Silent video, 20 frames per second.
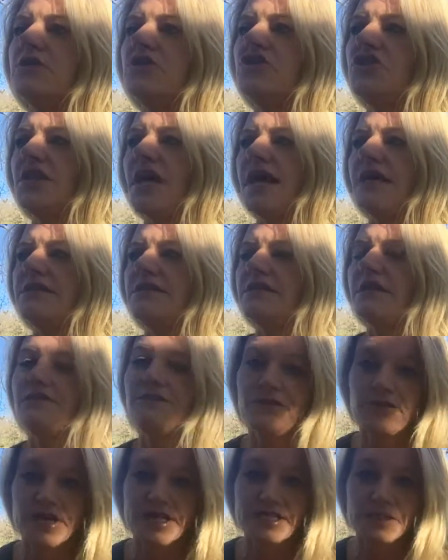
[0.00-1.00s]
just a
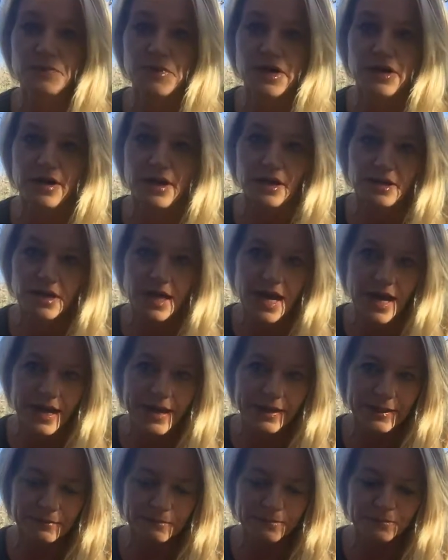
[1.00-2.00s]
free spirit.
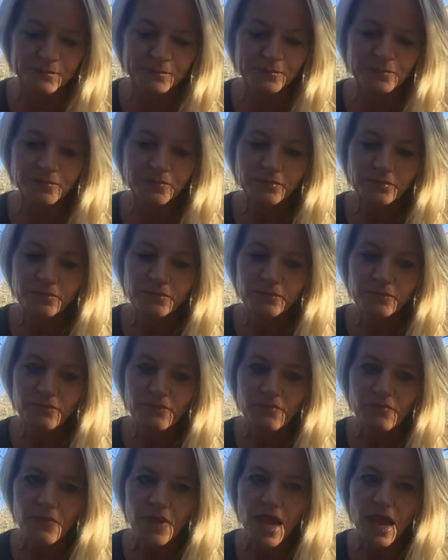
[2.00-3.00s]
I'm
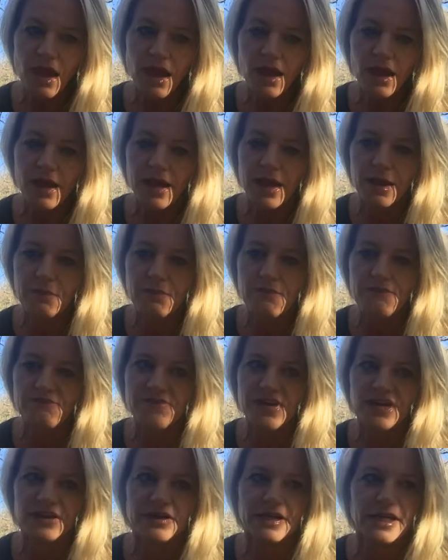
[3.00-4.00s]

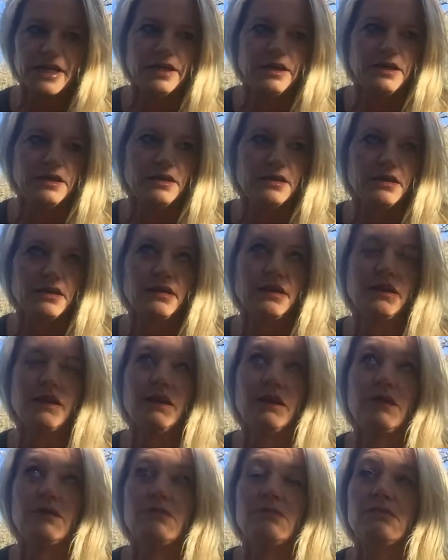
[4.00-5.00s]
very,
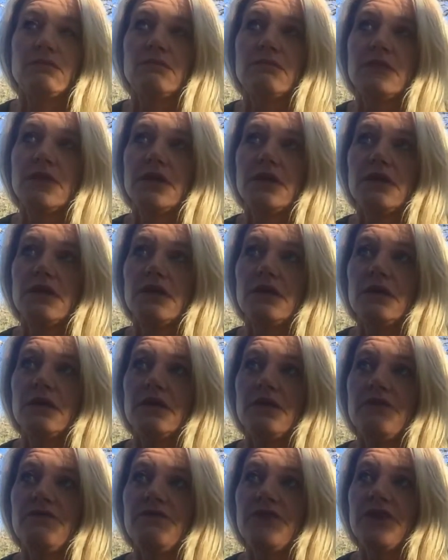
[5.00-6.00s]

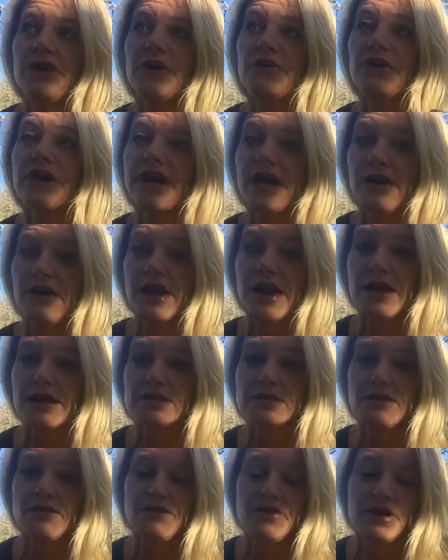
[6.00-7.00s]
very
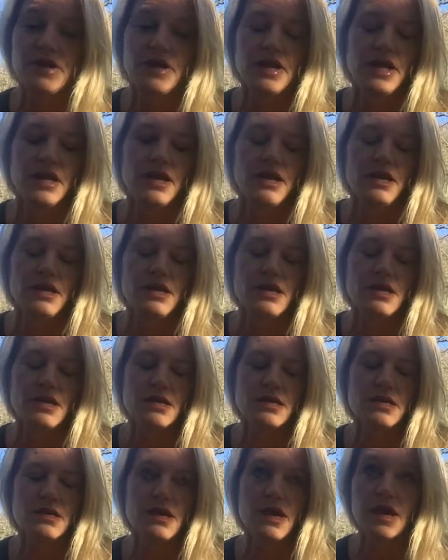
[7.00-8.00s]
gregarious. I'm very
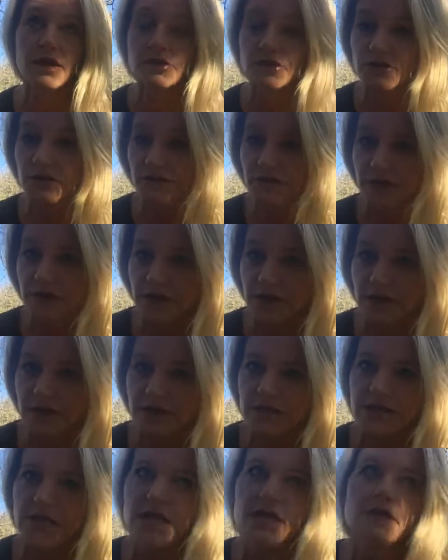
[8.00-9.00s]

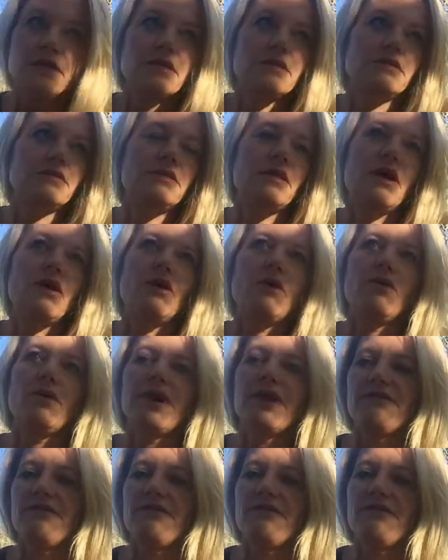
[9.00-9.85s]
extroverted. So